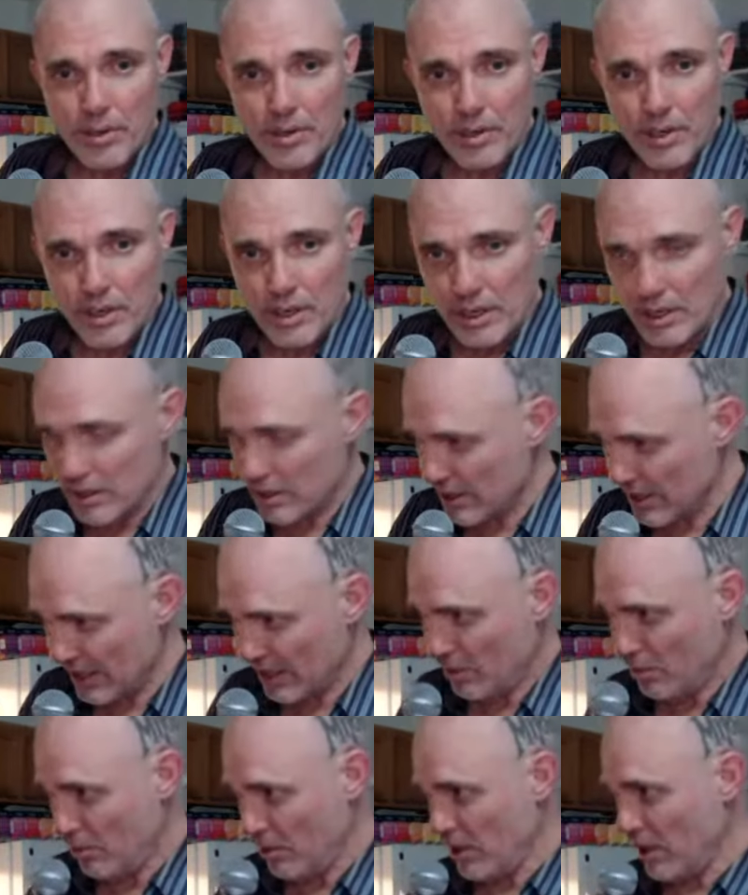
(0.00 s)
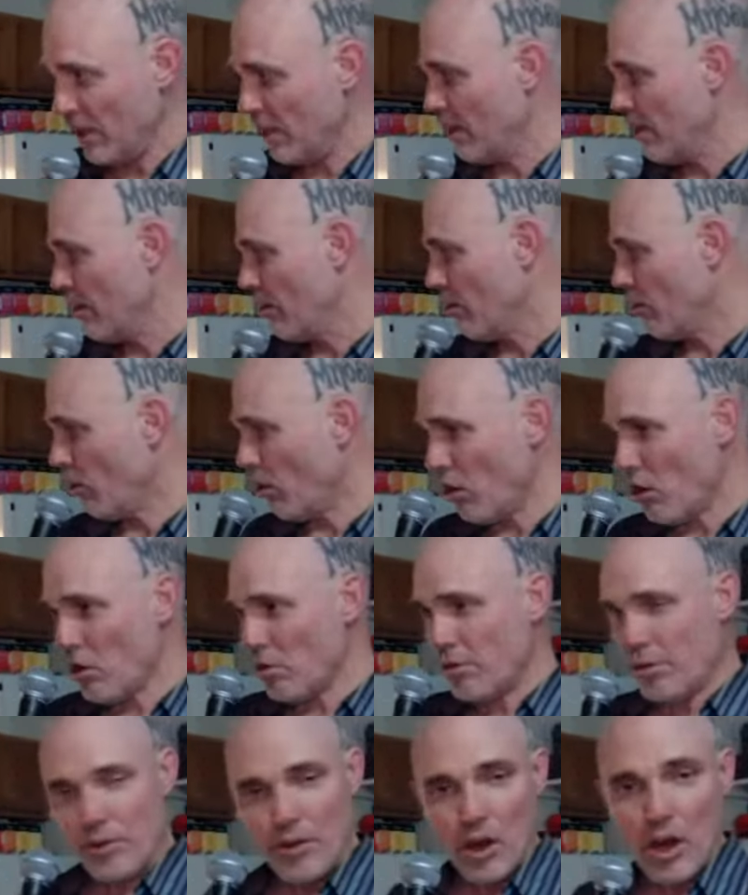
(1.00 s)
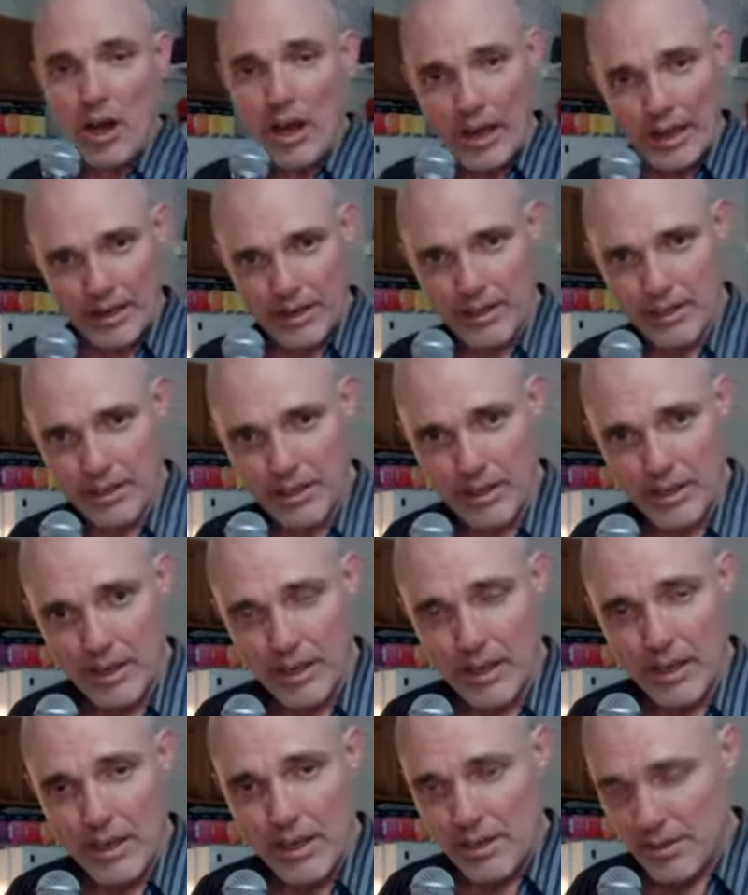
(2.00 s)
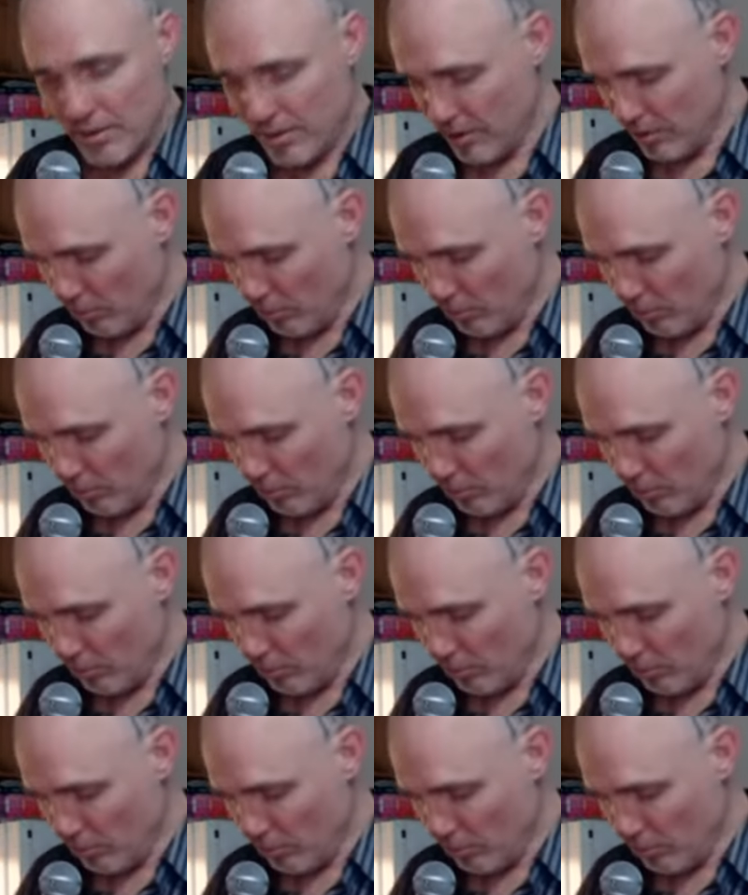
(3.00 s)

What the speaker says: in antiquity all thought that